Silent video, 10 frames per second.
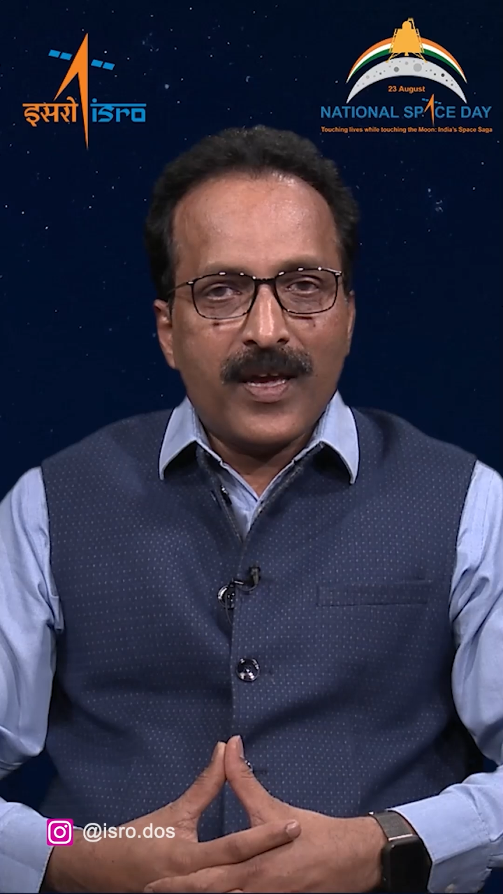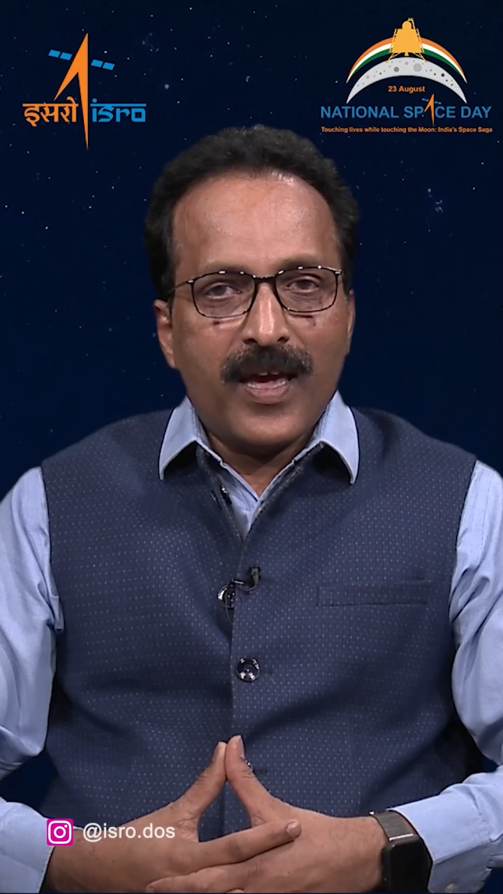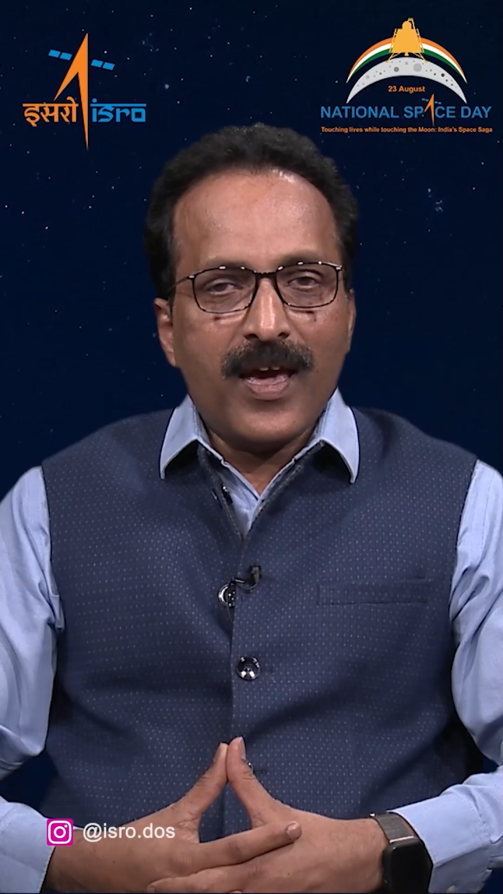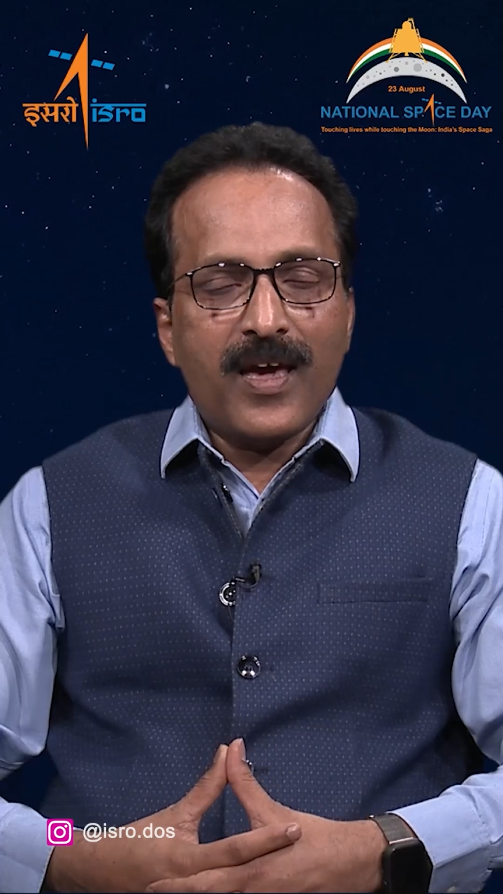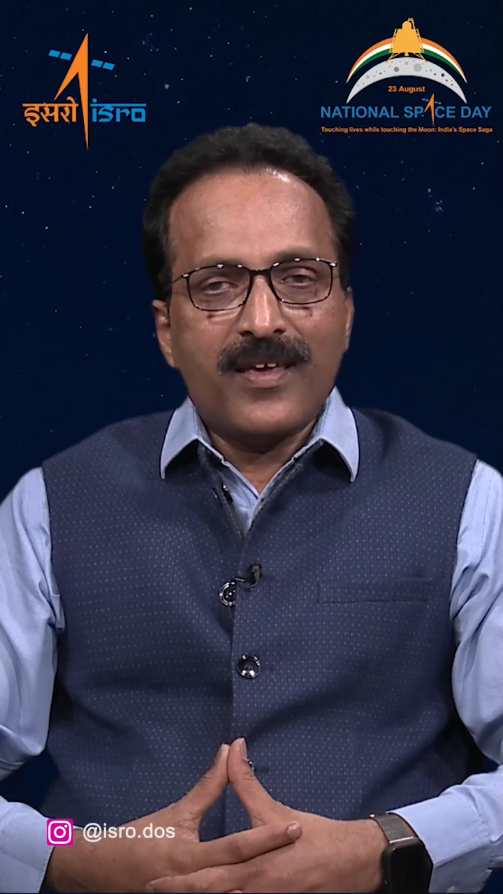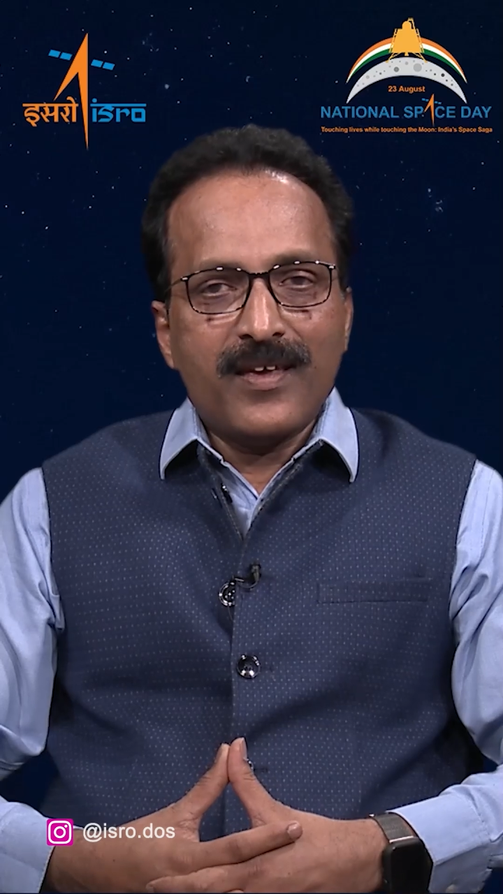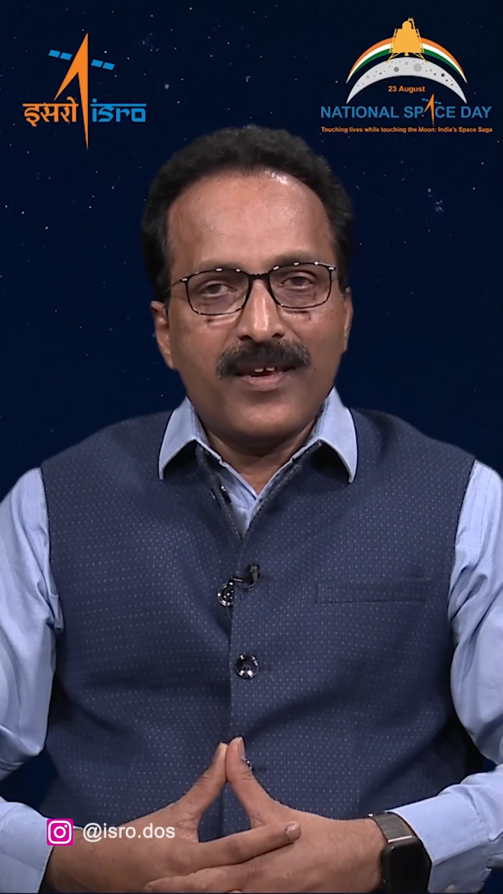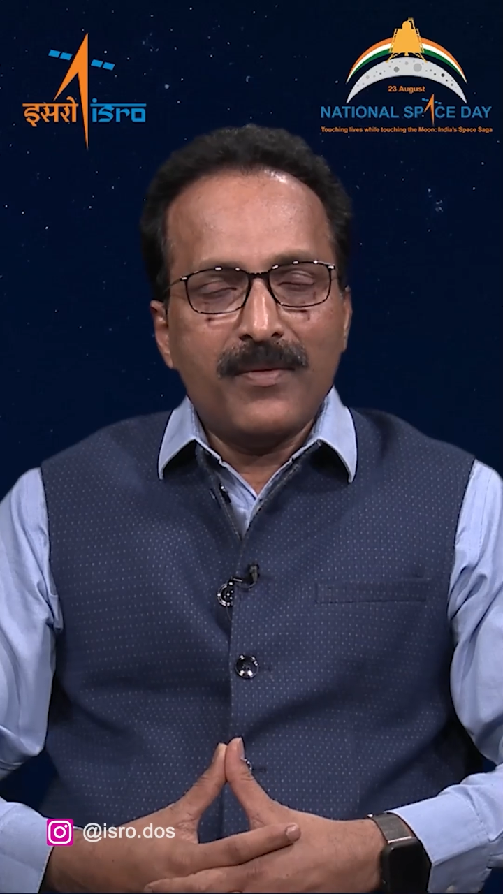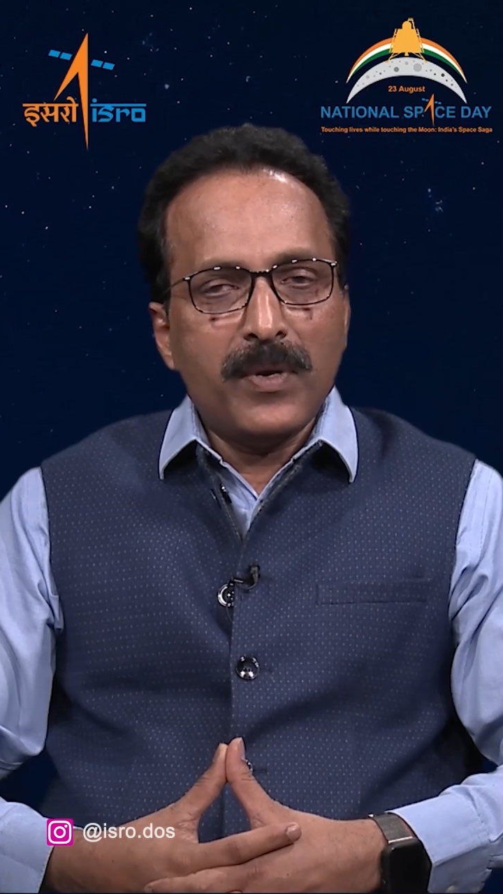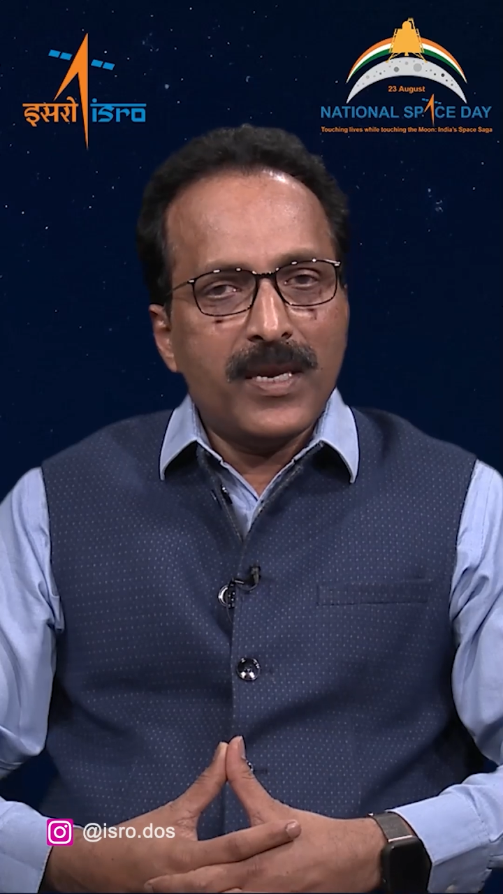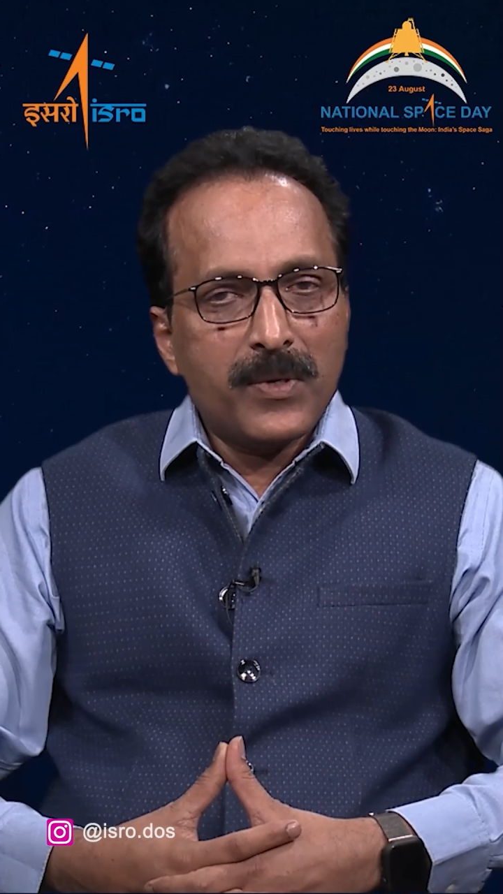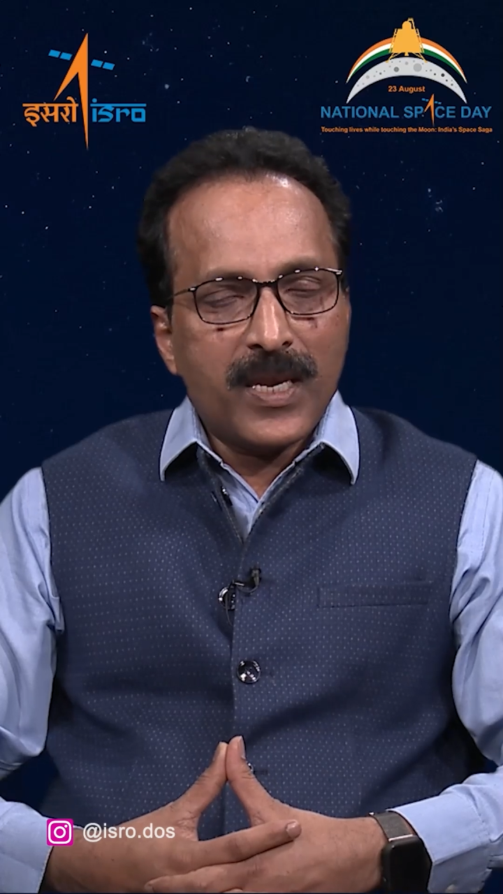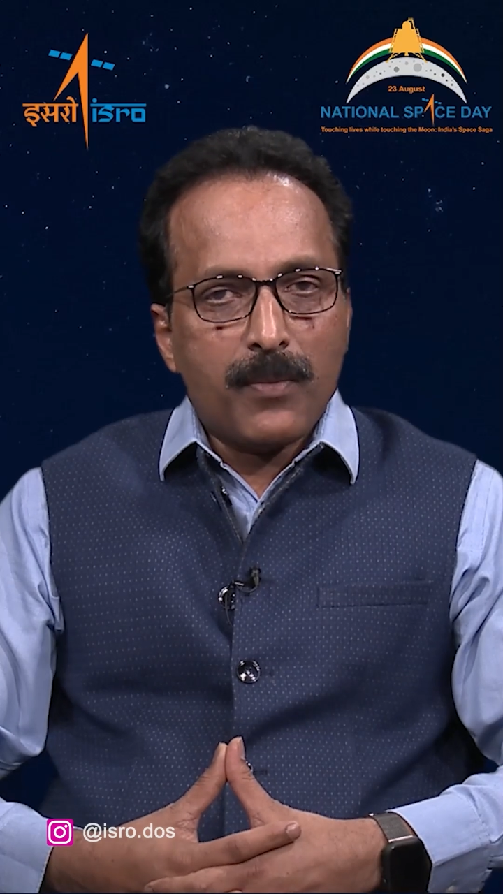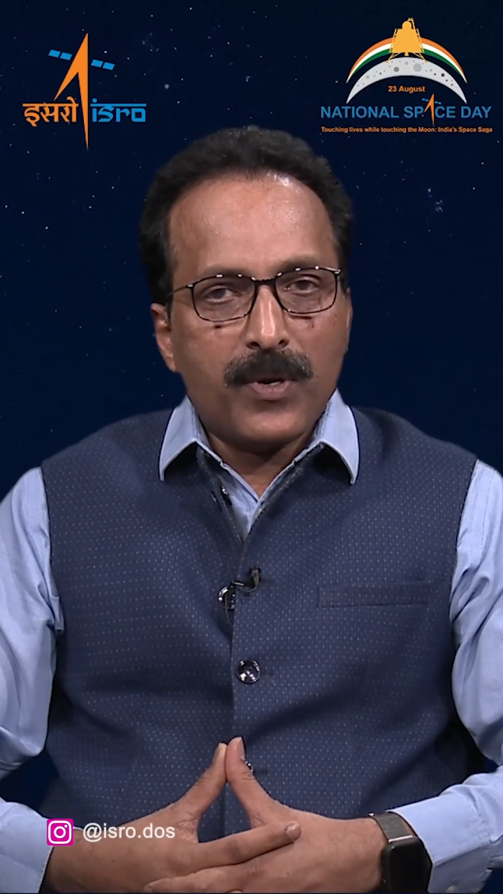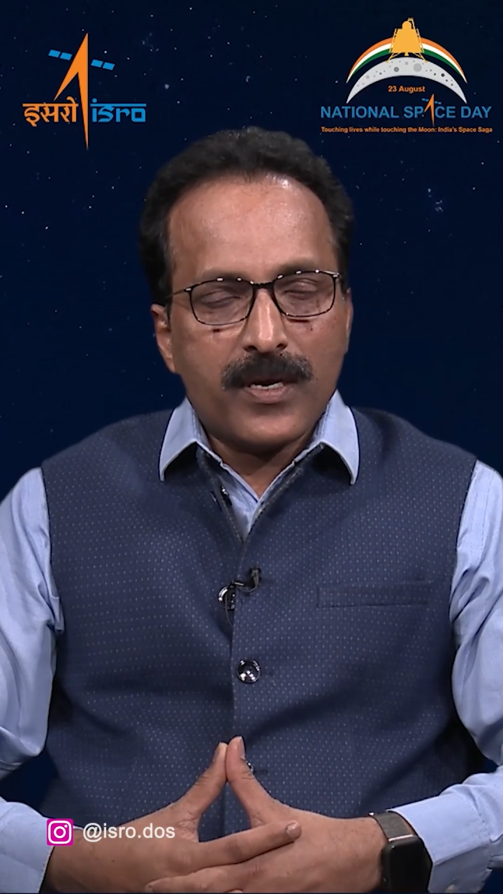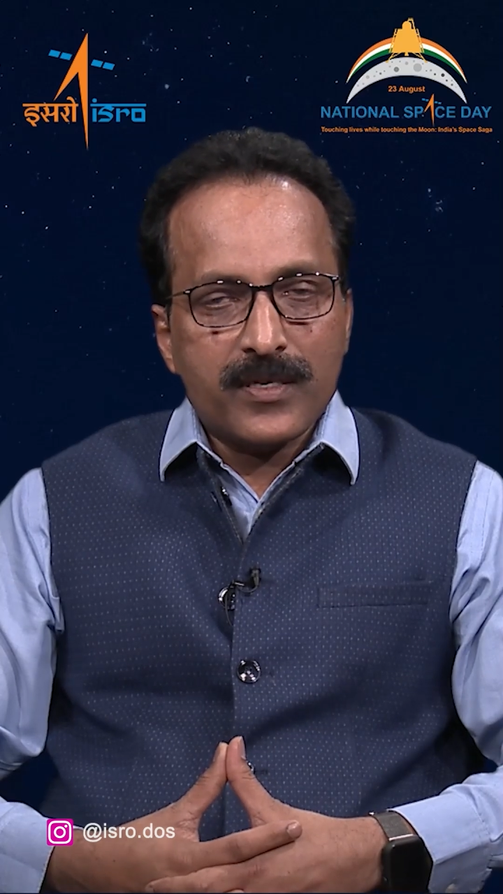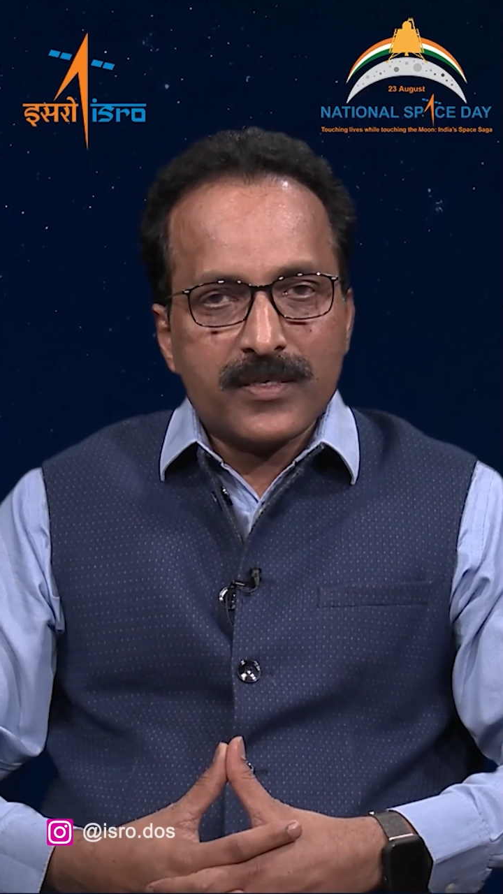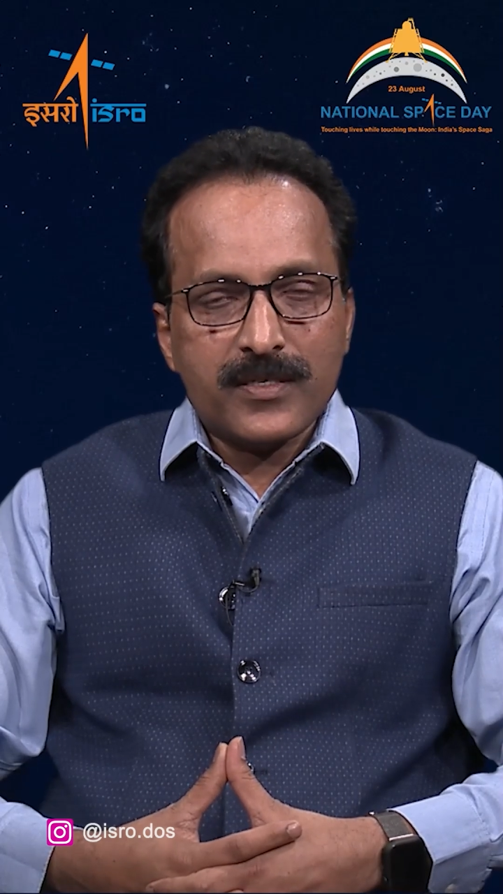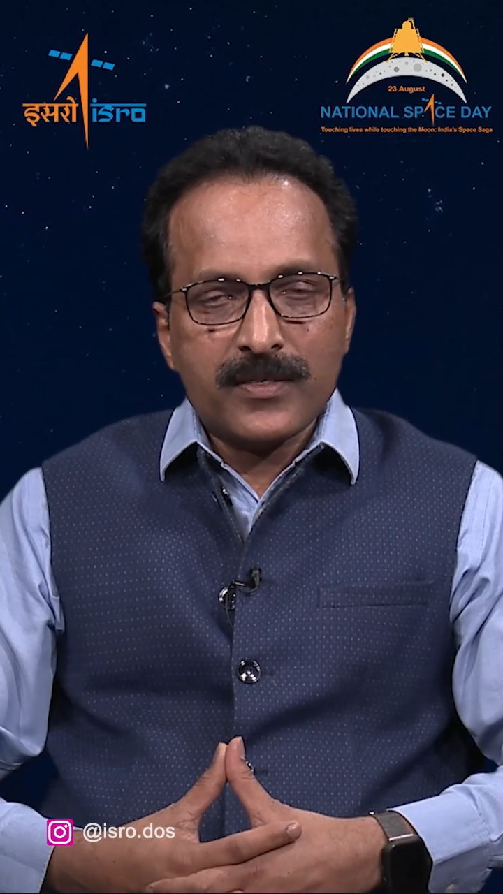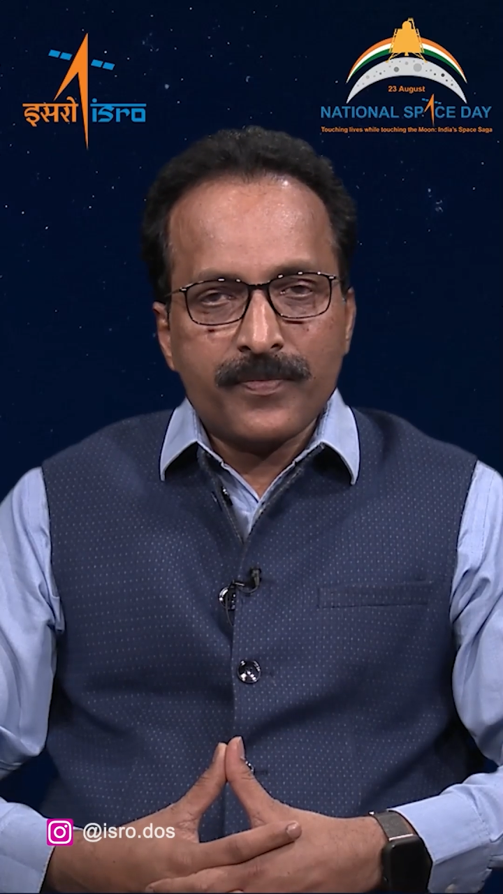AI in many, many
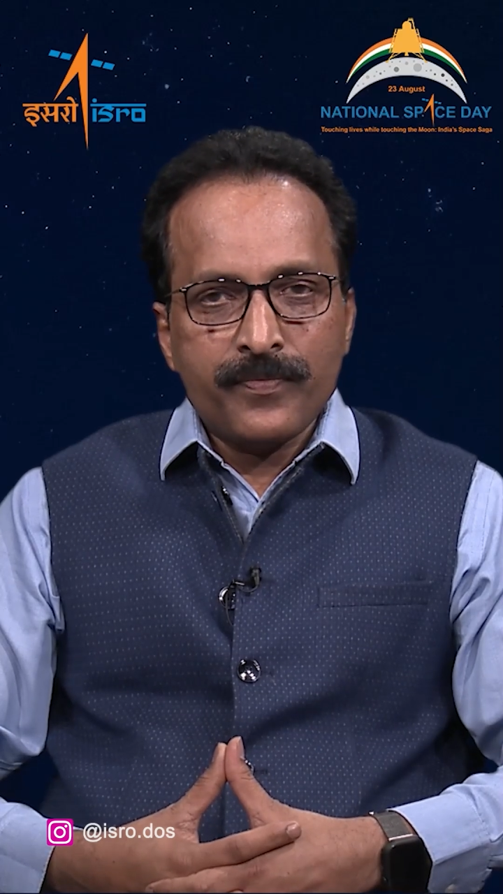applications.